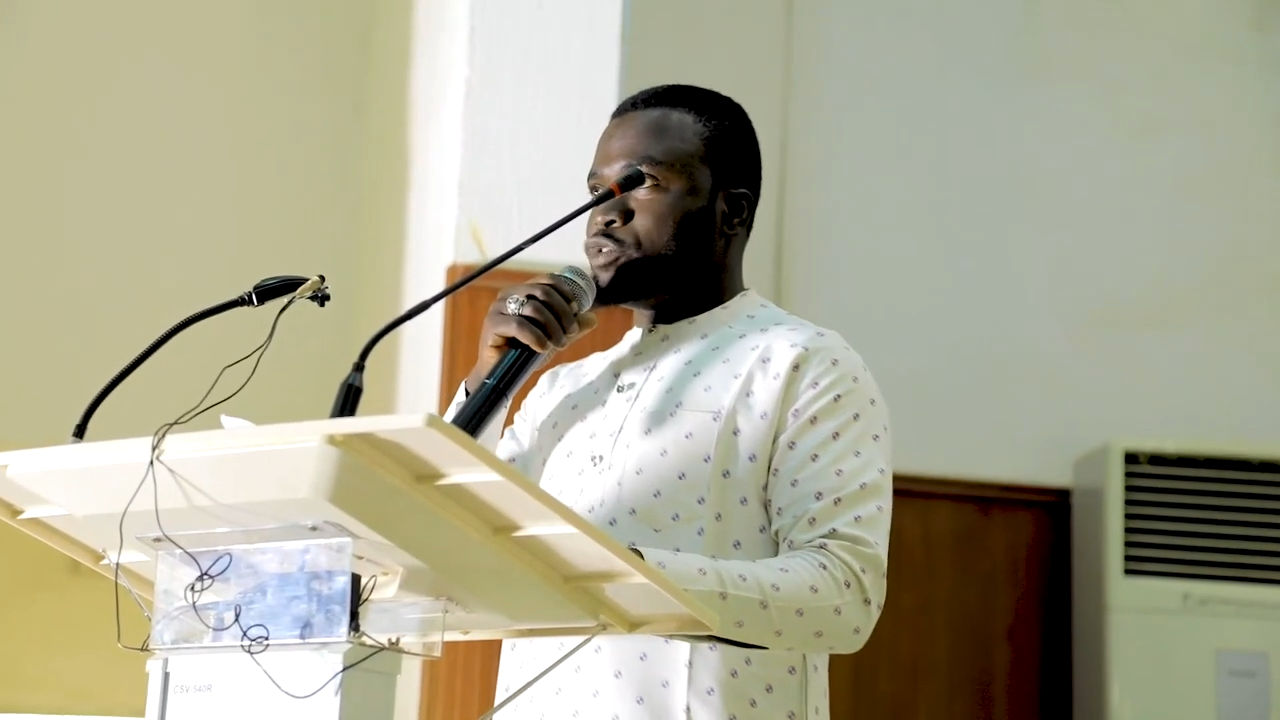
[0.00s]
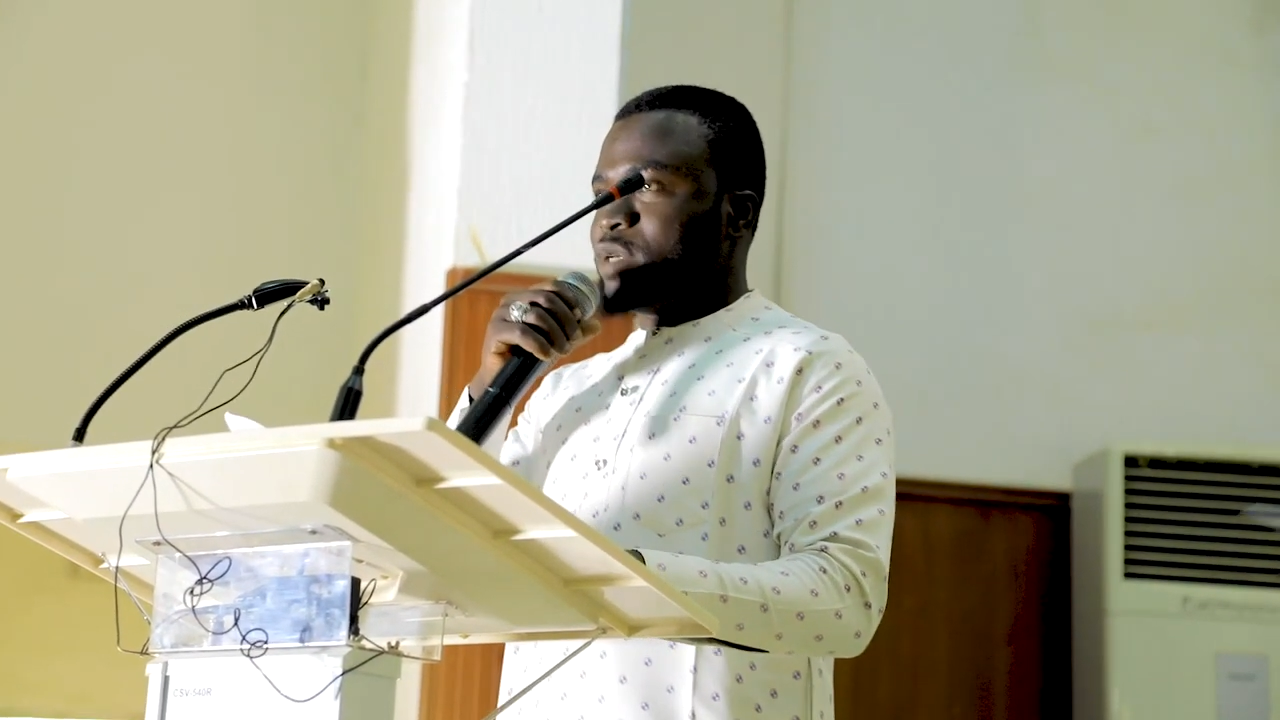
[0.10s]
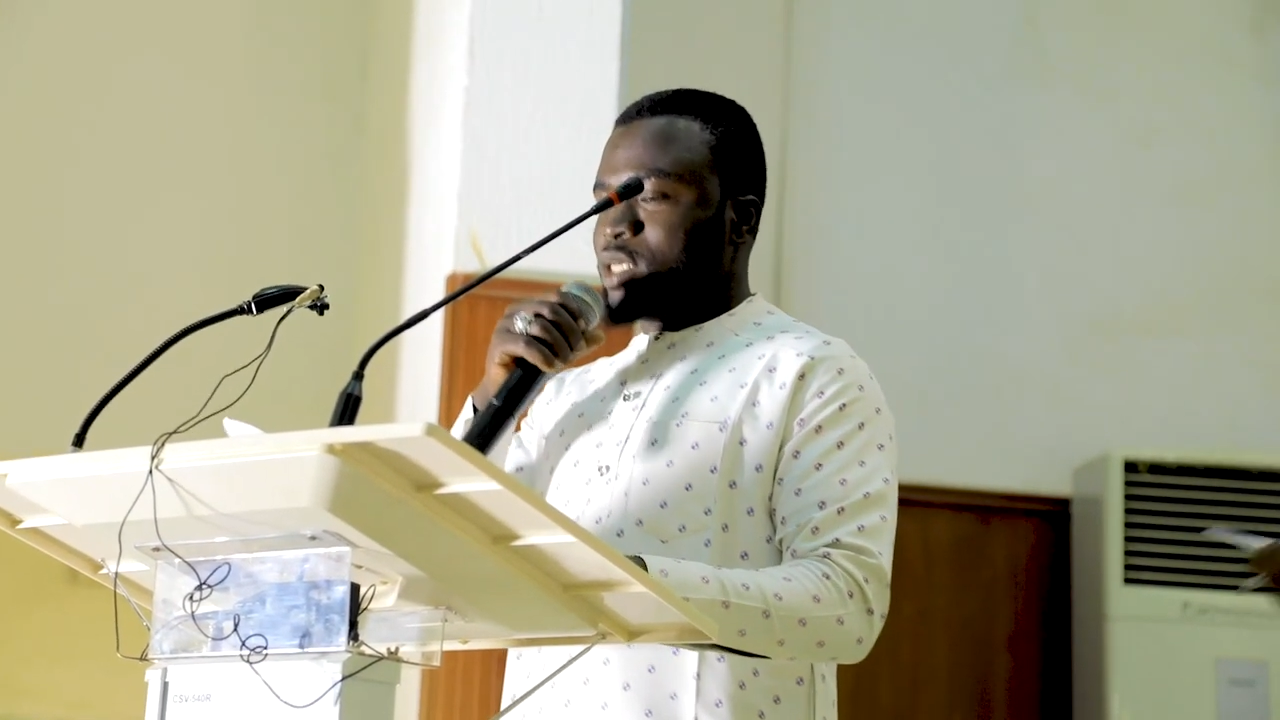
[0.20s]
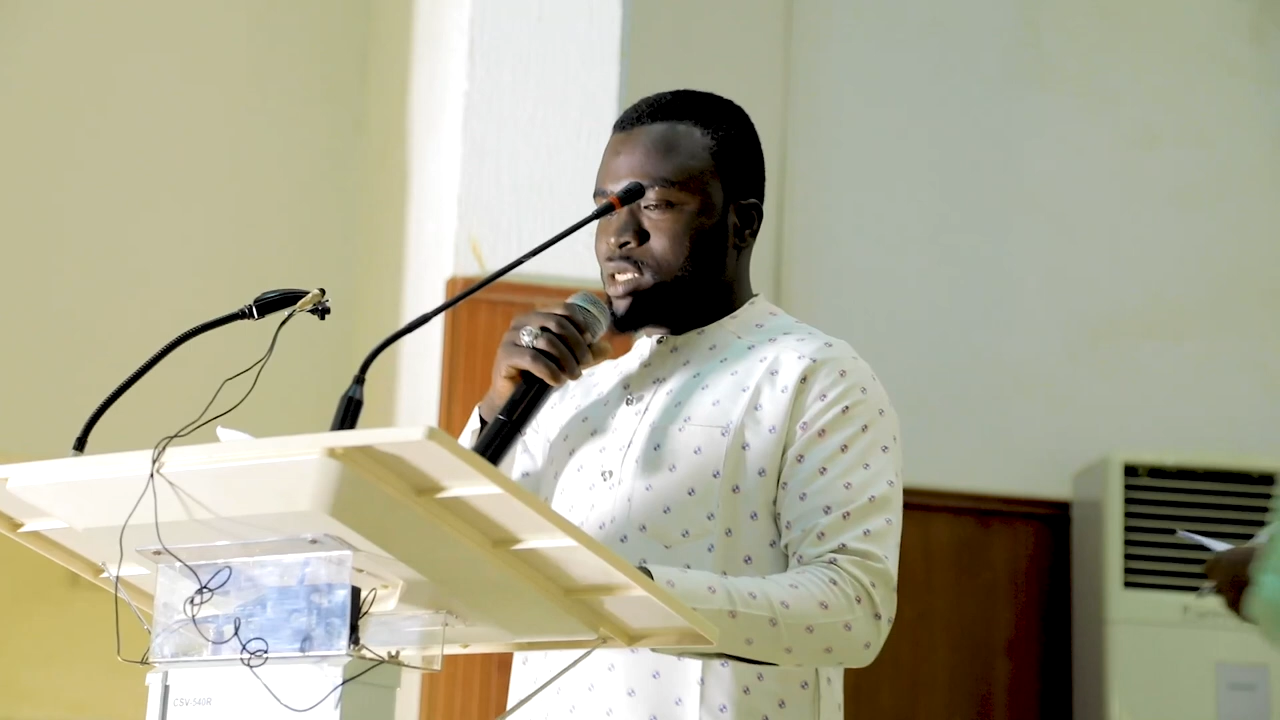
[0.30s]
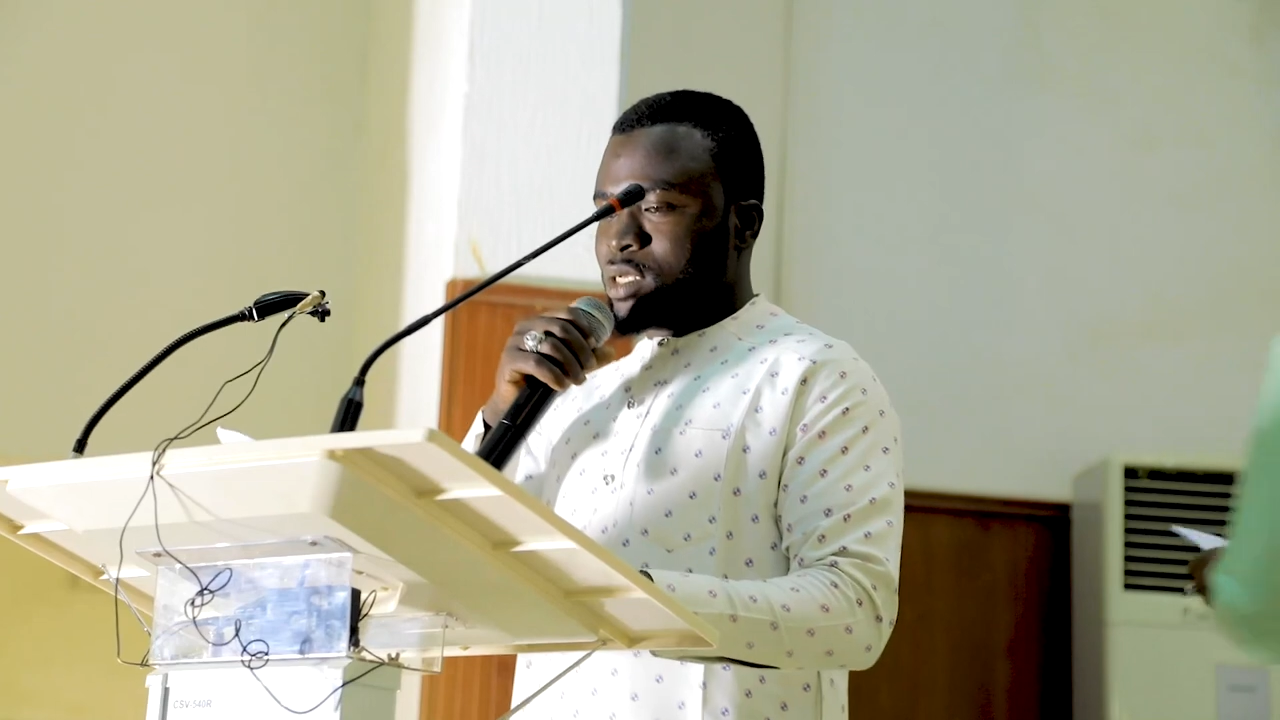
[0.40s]
for
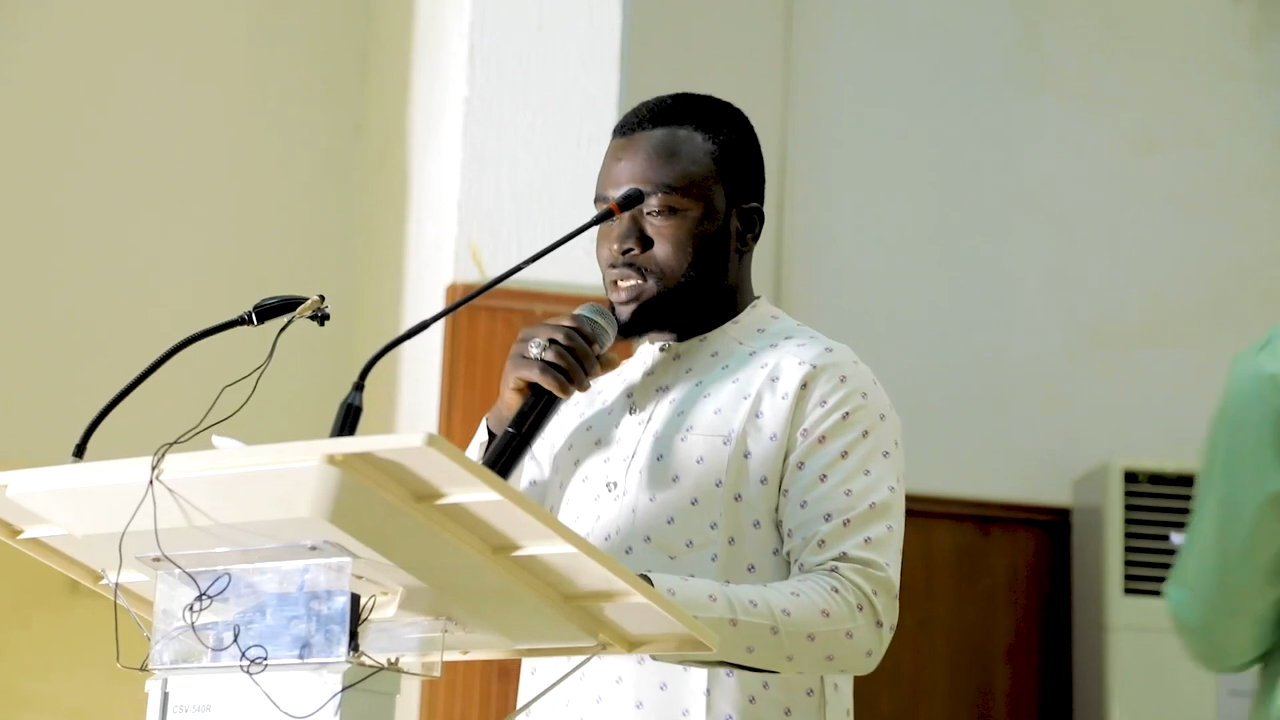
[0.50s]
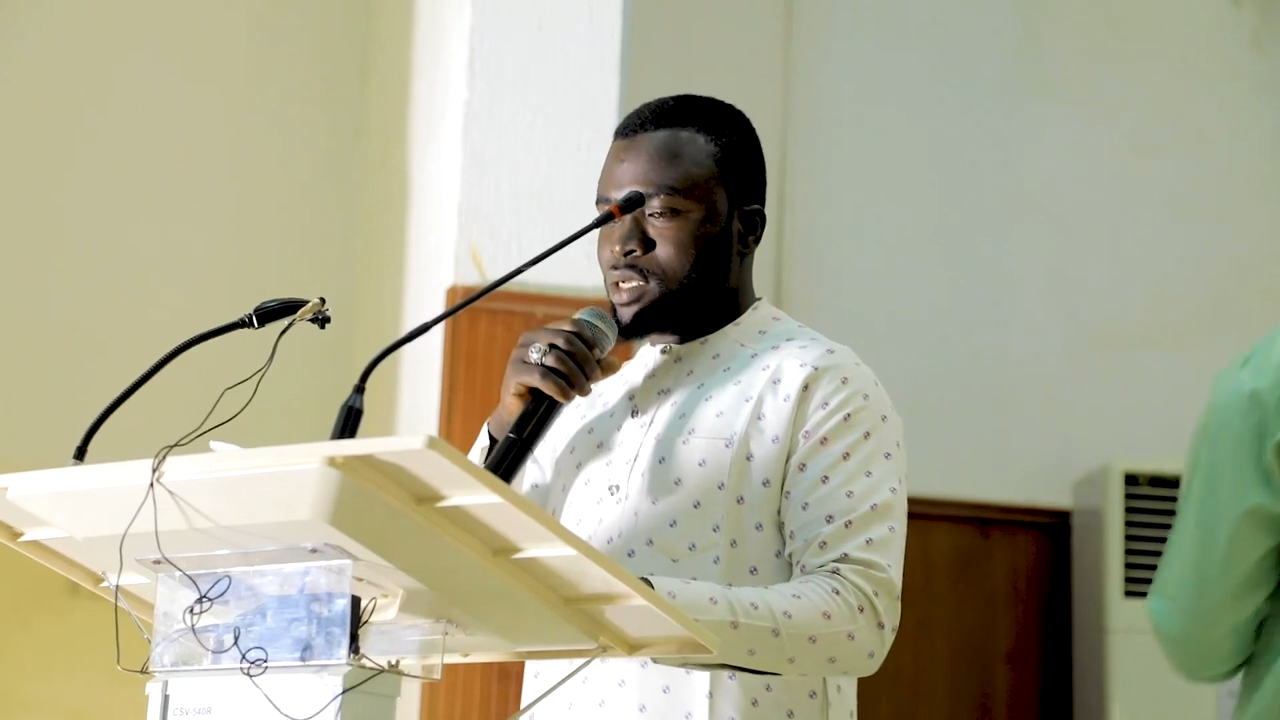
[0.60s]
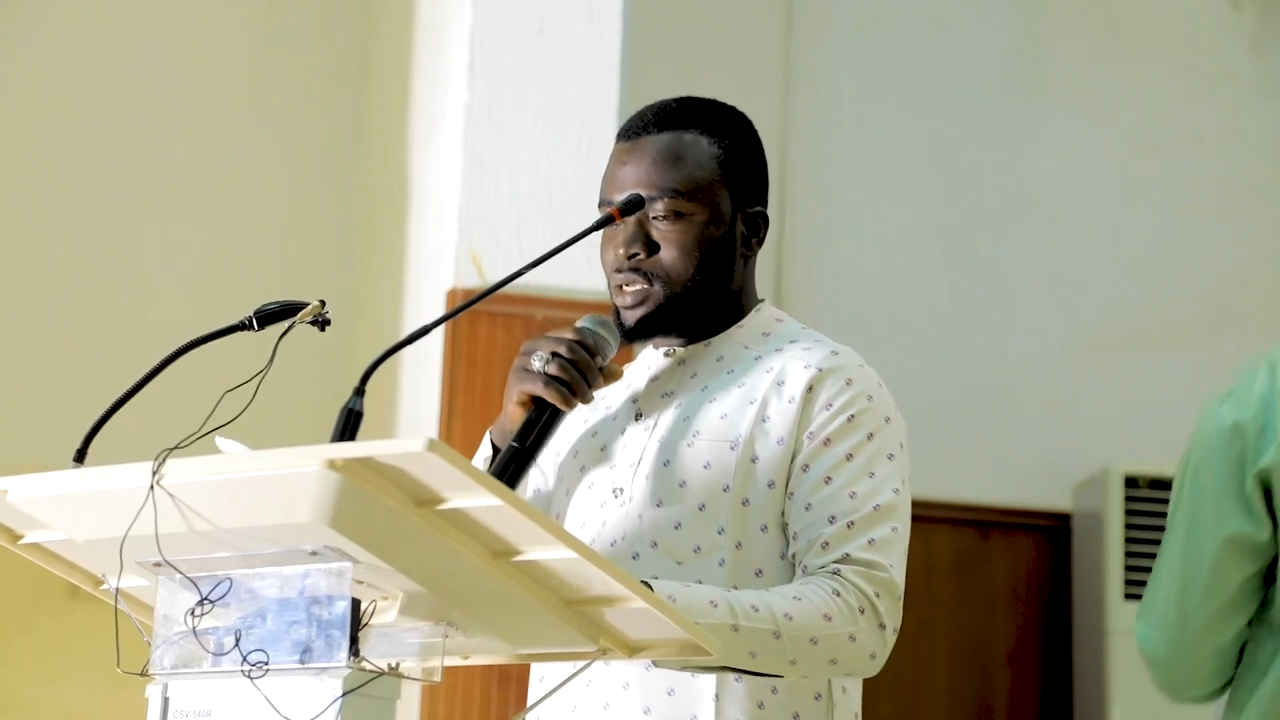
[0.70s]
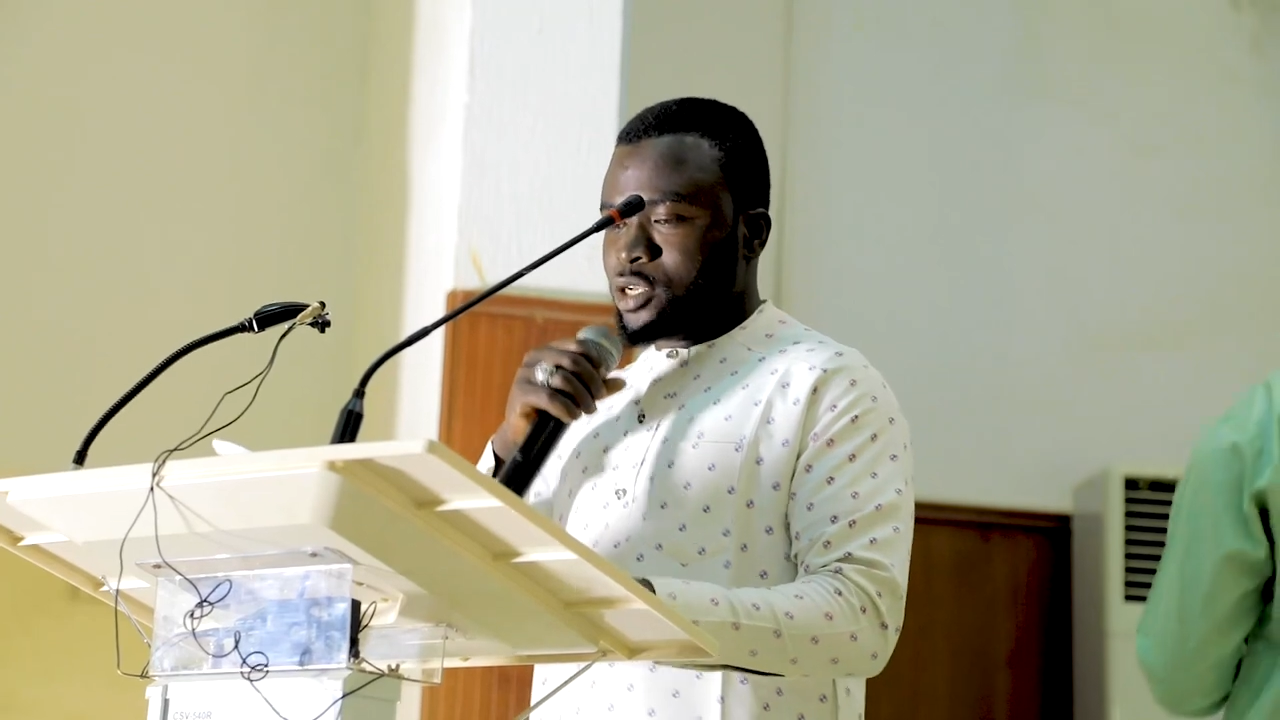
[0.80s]
me